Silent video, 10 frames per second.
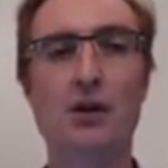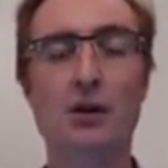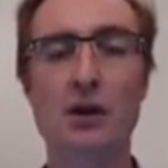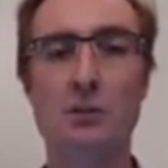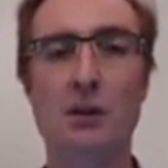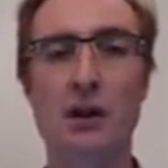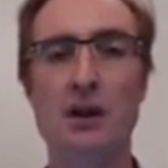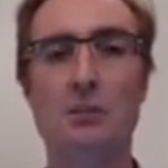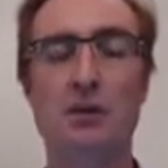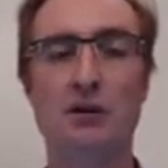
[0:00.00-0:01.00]

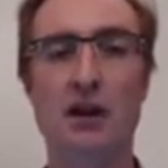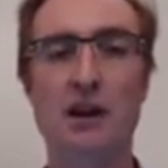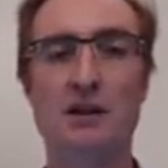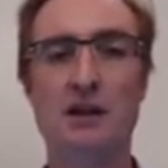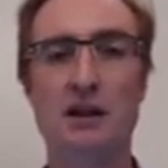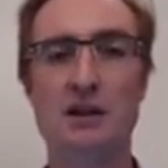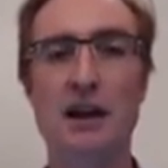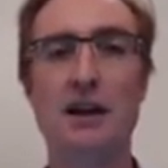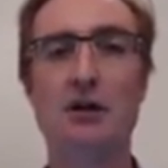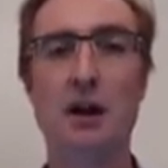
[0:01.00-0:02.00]
UDP provides the
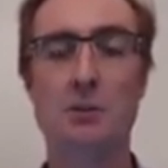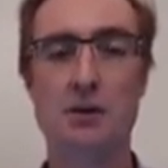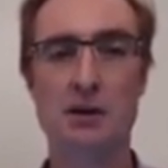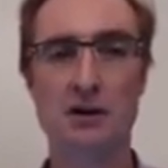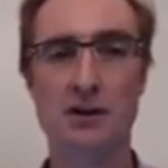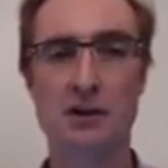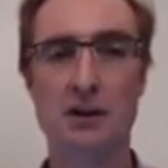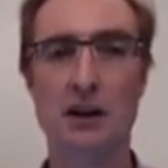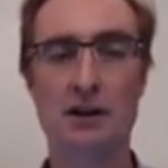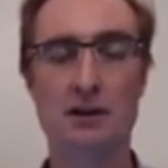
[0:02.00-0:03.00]
datagram
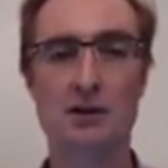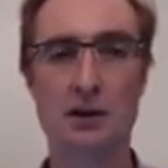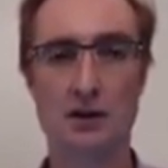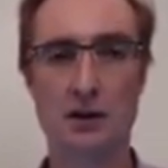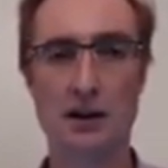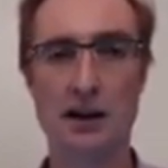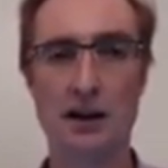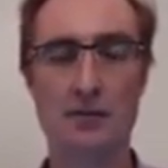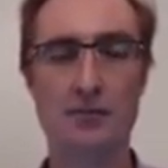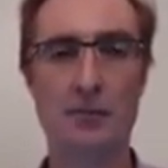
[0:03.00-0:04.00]
service at the socket layer.